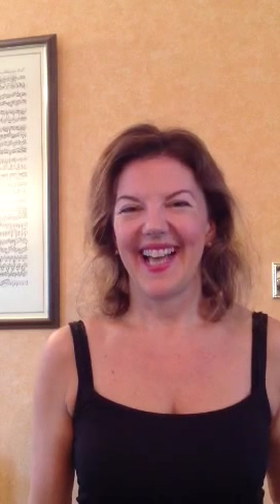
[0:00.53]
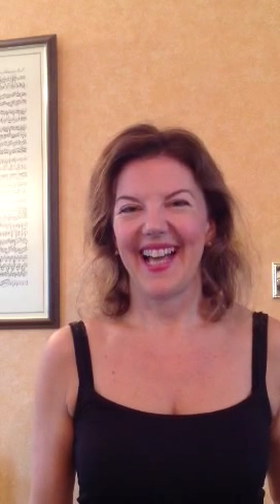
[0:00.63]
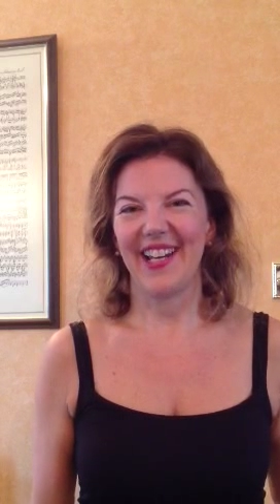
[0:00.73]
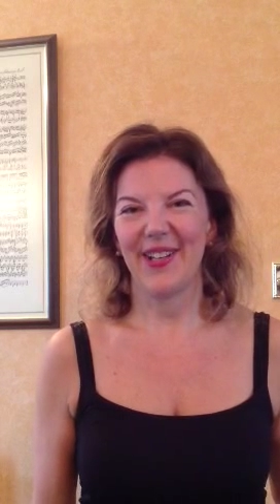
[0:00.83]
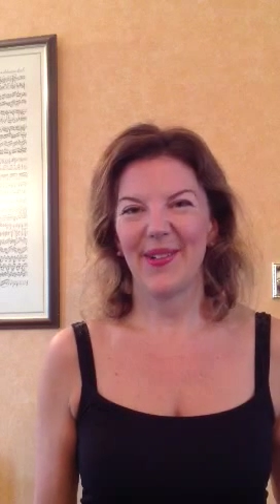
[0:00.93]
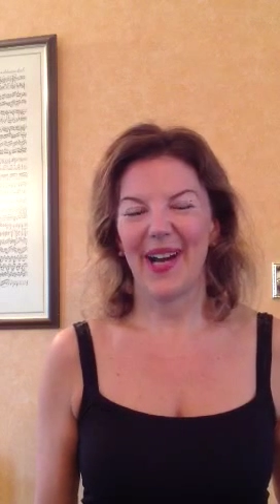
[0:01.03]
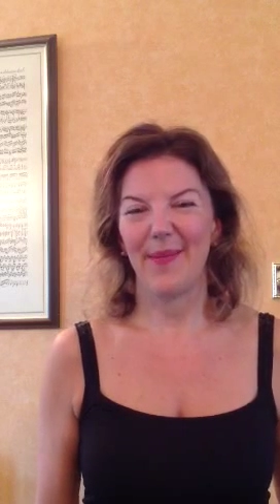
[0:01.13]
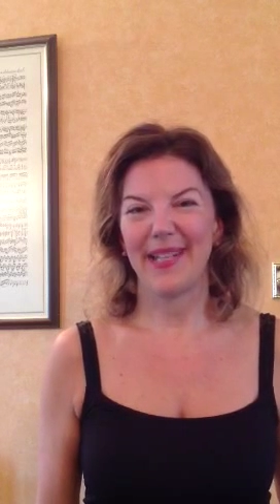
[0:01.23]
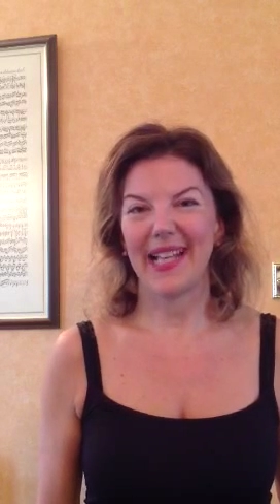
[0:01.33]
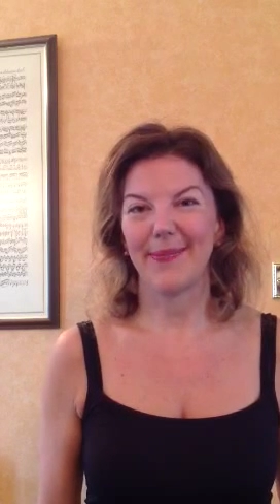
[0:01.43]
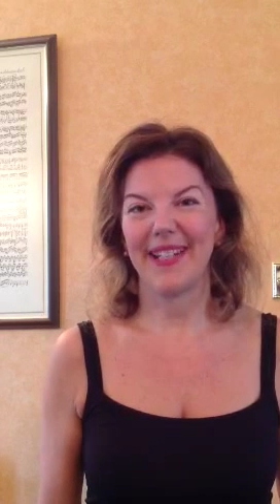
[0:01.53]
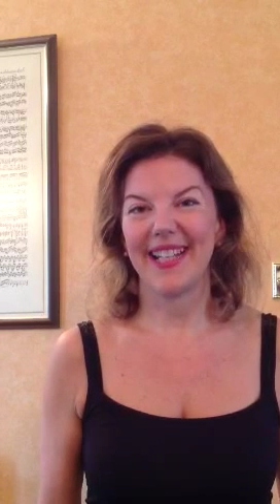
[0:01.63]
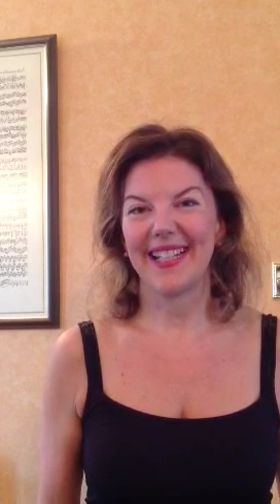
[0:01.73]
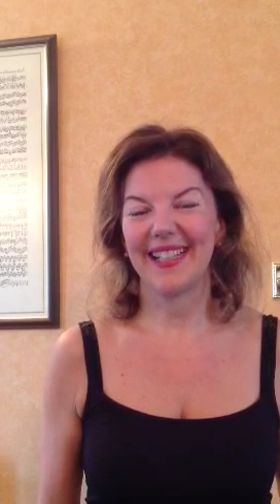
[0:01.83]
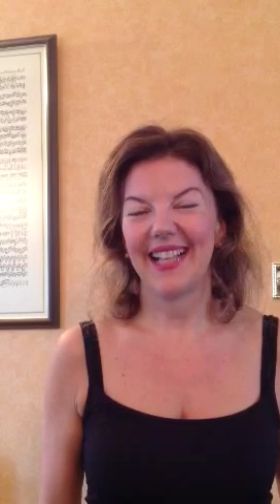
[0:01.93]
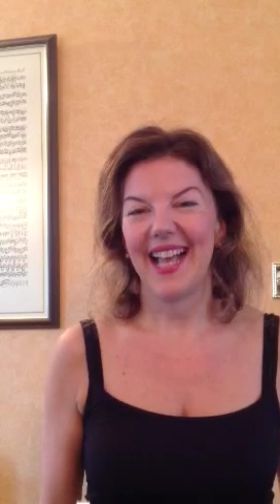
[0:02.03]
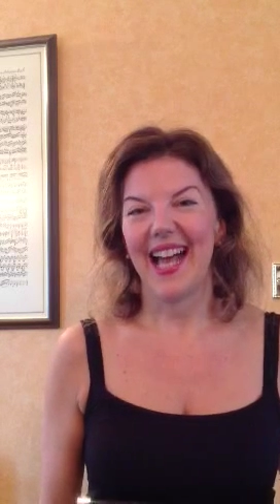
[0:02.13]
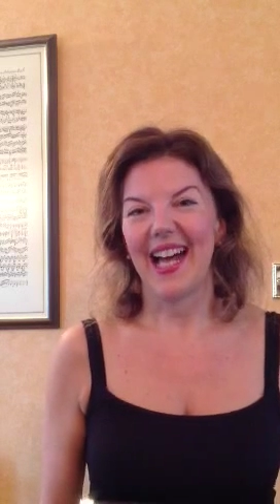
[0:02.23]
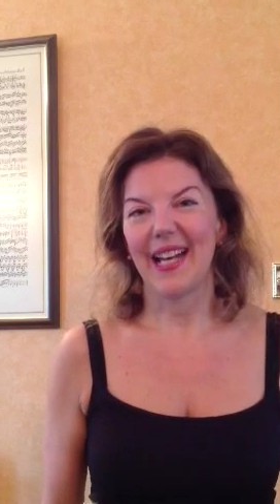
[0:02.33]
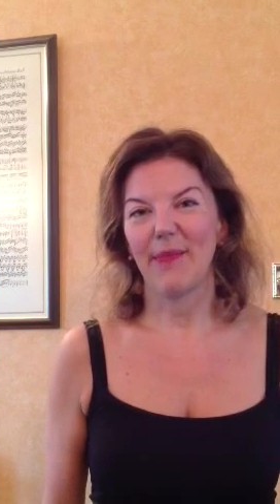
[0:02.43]
Hello, I'm Tasmin Little
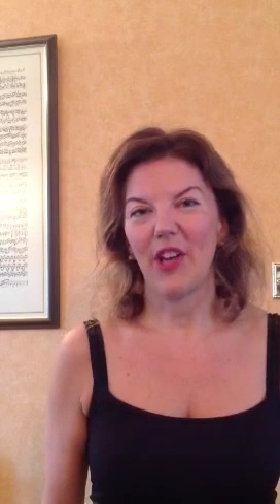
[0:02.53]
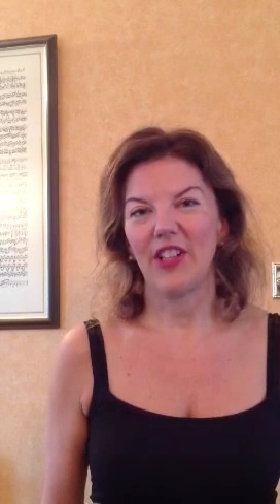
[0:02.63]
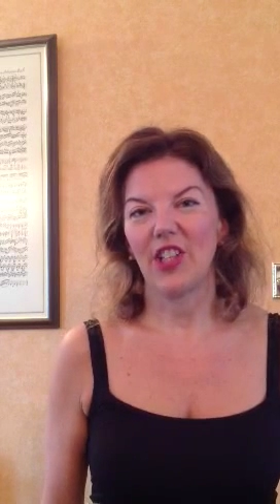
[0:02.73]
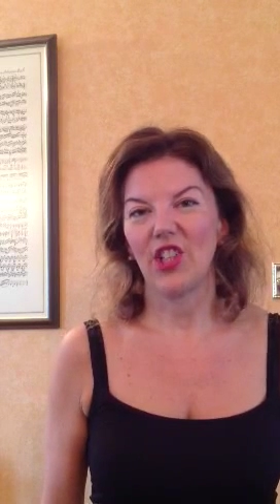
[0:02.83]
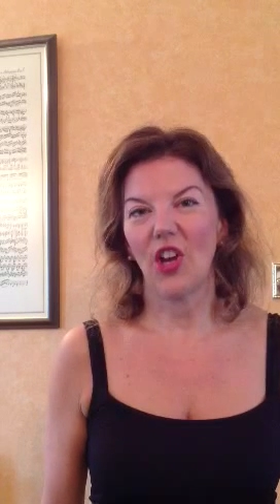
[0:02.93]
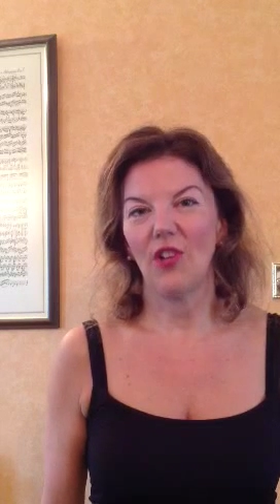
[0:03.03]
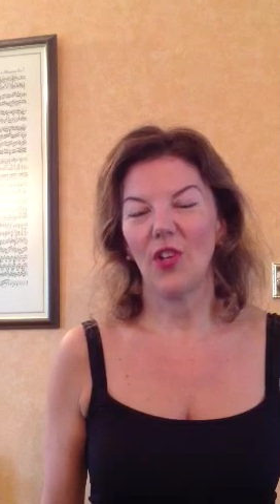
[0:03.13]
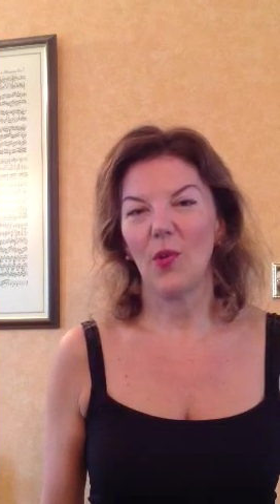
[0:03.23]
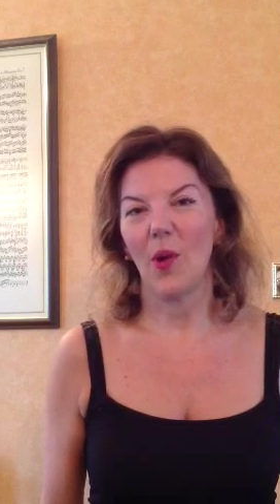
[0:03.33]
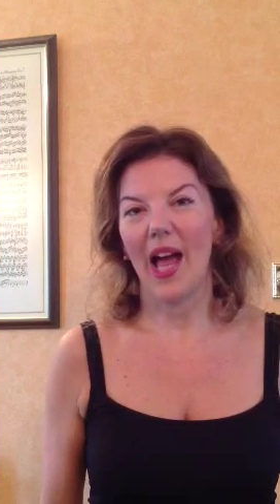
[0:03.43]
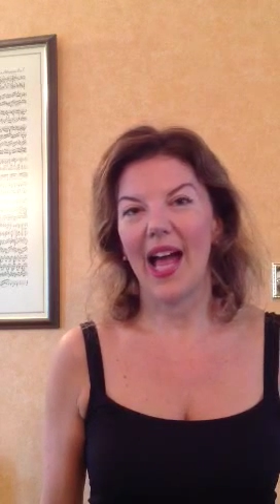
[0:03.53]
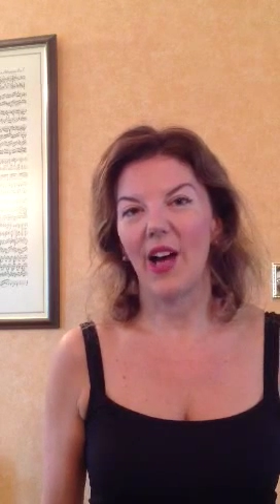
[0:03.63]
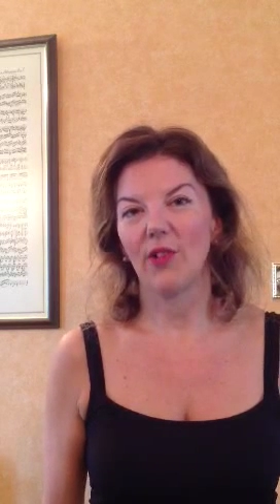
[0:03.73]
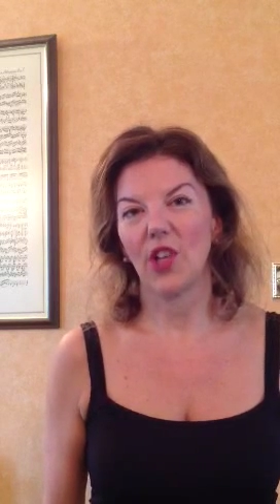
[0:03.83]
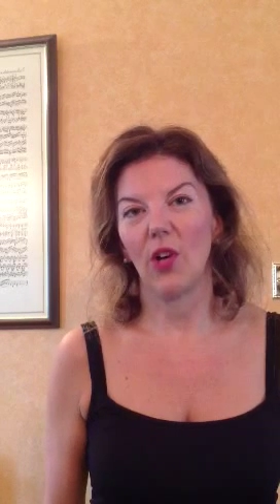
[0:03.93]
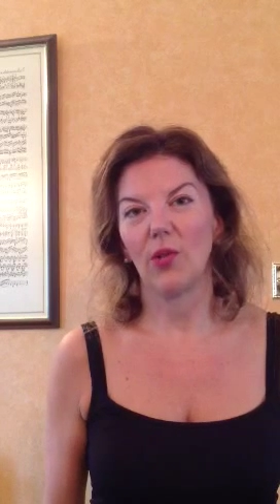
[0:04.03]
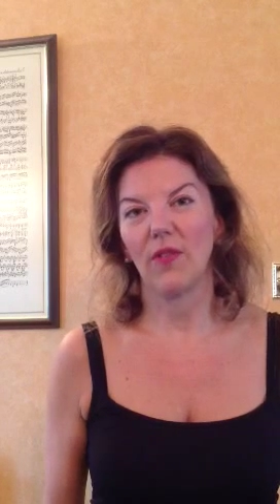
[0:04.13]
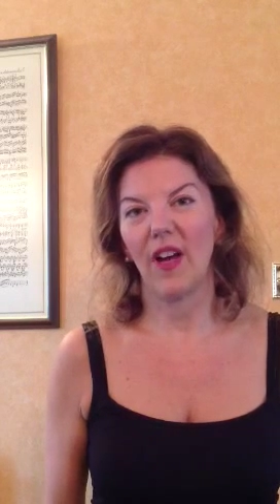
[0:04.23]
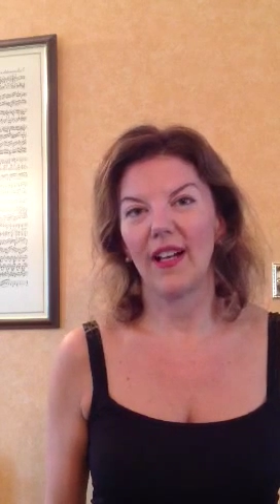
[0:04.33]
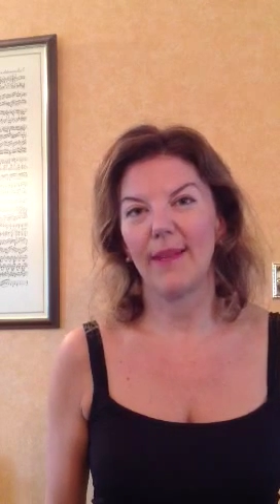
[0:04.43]
and I'm going to show you how to hold a
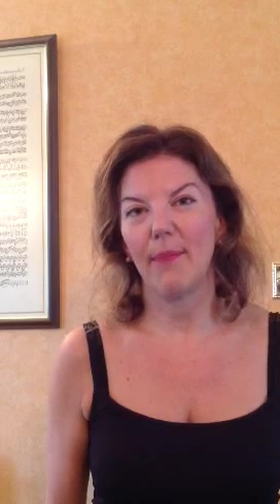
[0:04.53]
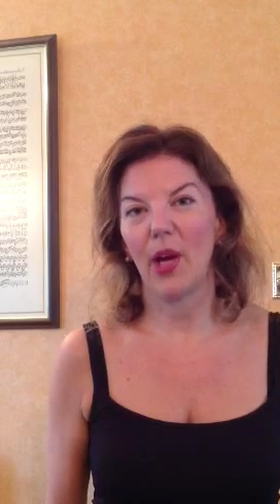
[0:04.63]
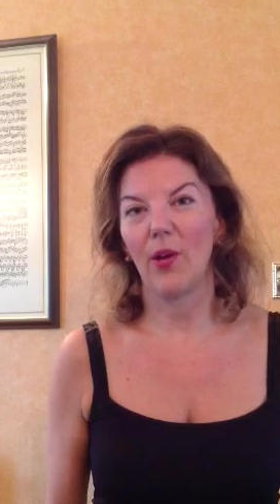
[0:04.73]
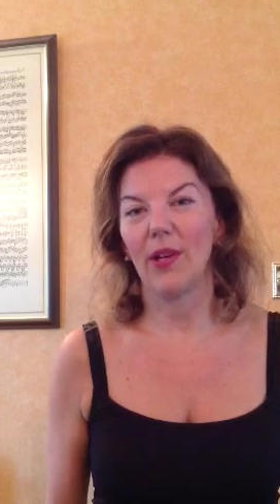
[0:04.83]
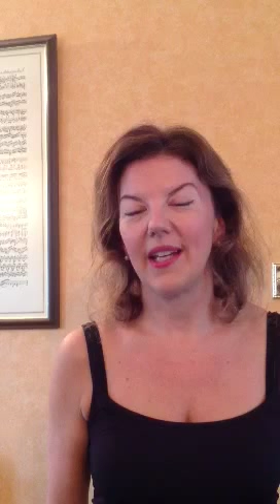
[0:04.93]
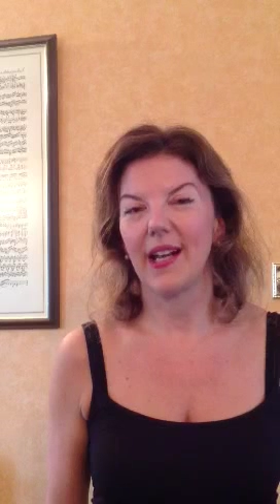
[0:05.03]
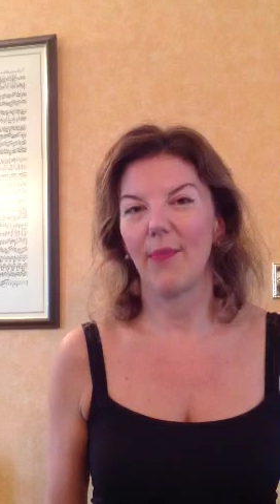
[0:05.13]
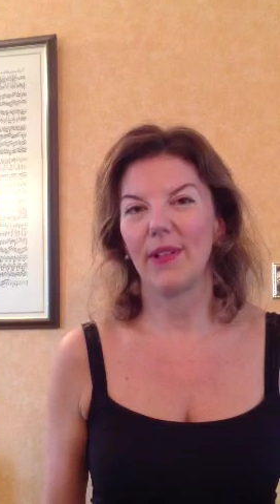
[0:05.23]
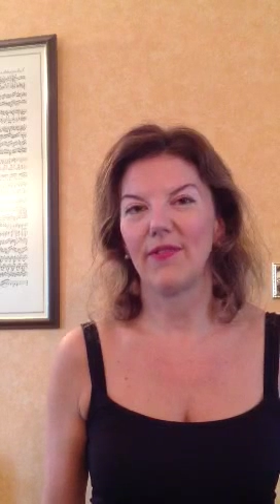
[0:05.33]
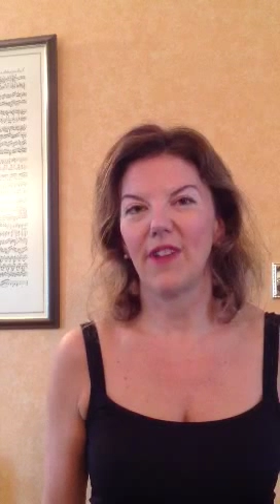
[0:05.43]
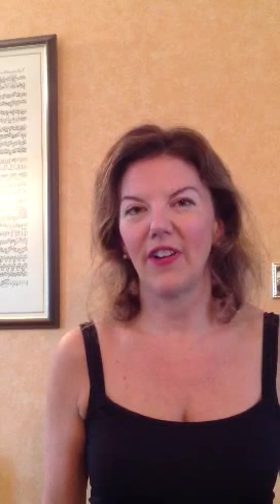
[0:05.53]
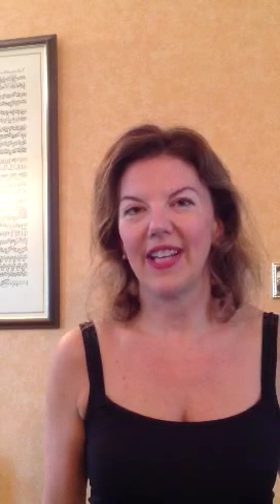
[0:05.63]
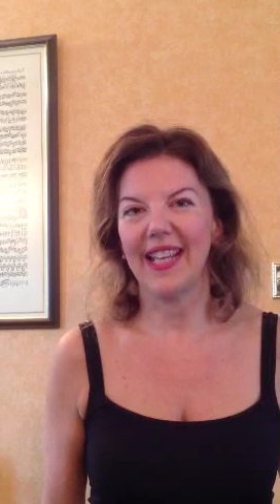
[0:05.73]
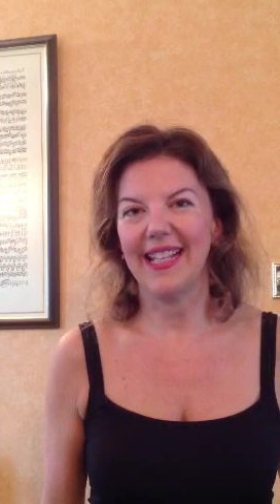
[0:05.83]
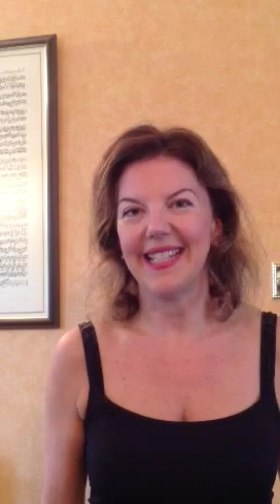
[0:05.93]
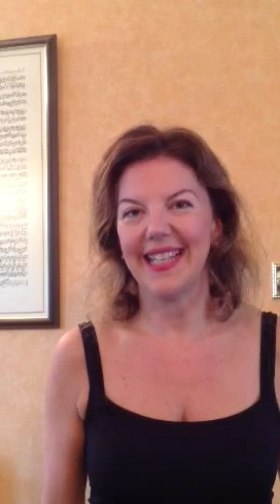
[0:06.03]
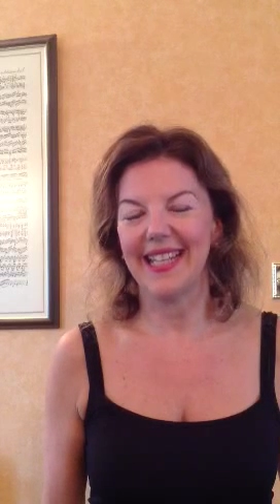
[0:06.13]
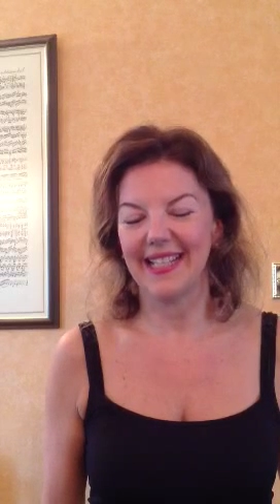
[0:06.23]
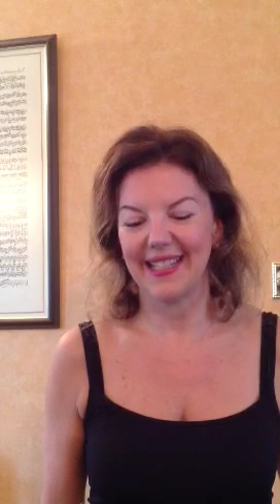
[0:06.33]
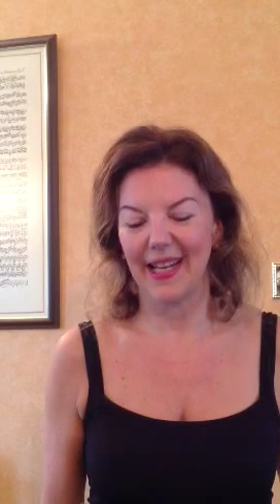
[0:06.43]
violin bow in a couple of very
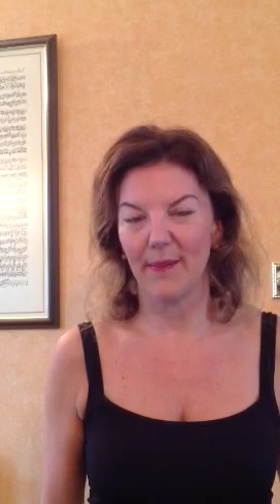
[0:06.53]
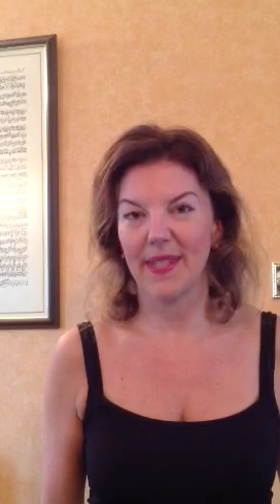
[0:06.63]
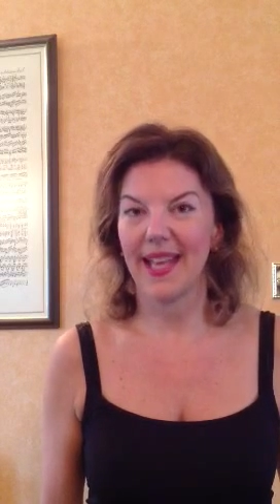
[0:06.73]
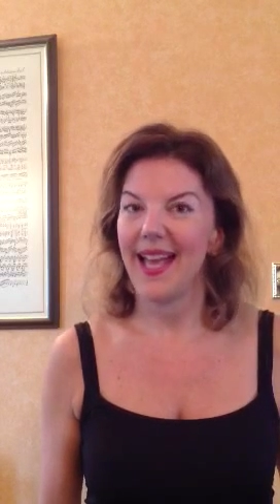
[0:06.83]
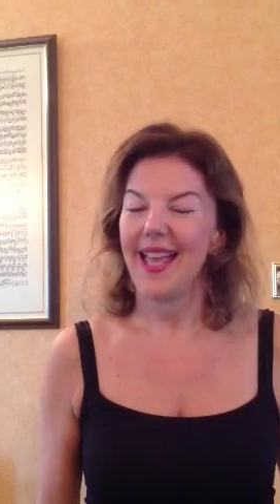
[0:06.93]
easy steps.